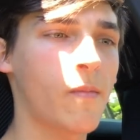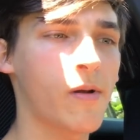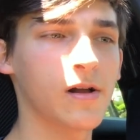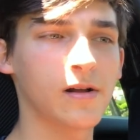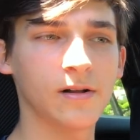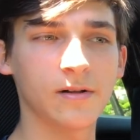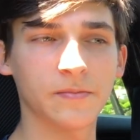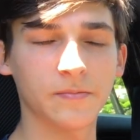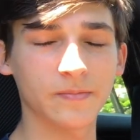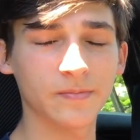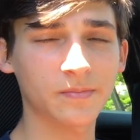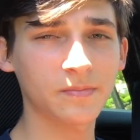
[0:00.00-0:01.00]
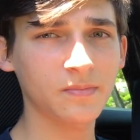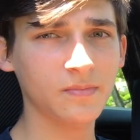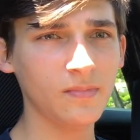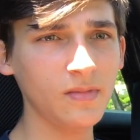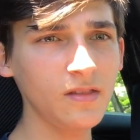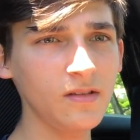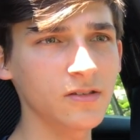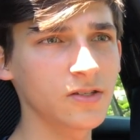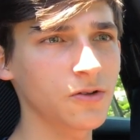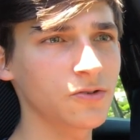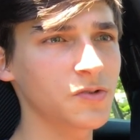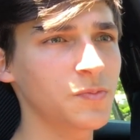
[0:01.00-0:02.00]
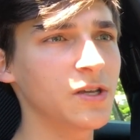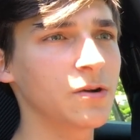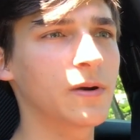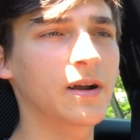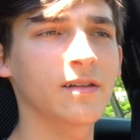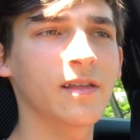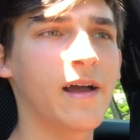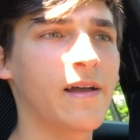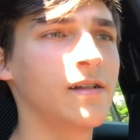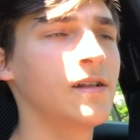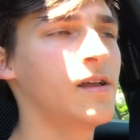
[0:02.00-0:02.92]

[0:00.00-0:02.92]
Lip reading: So just be aware of that.